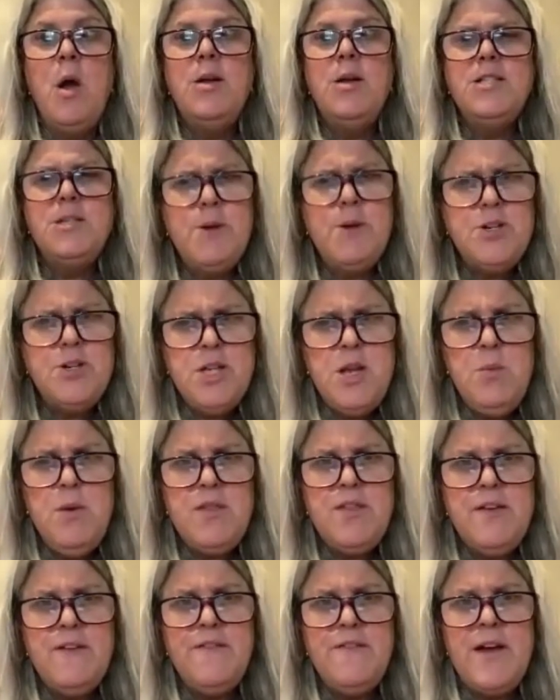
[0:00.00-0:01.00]
especially
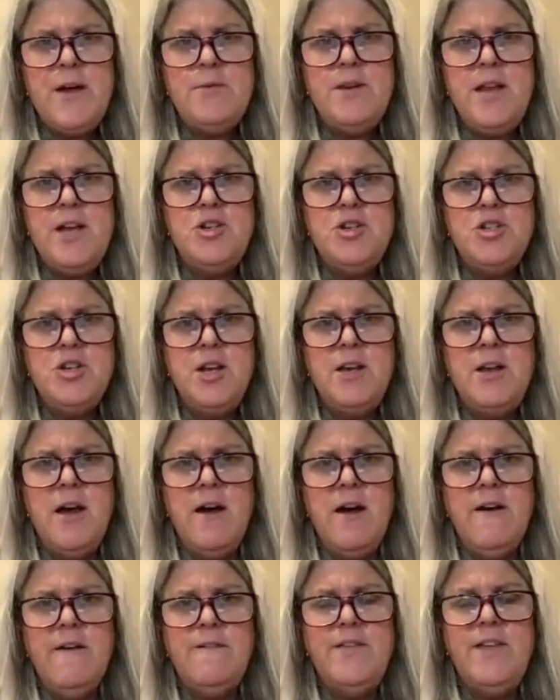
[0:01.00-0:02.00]
with the foundation
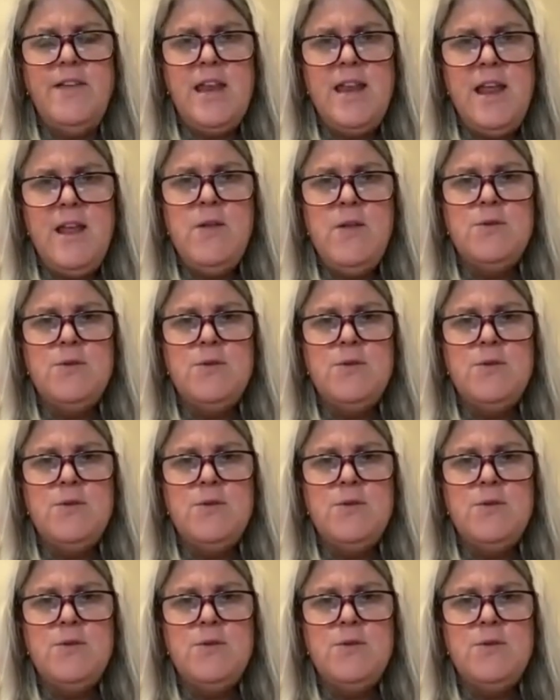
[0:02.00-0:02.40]
of getting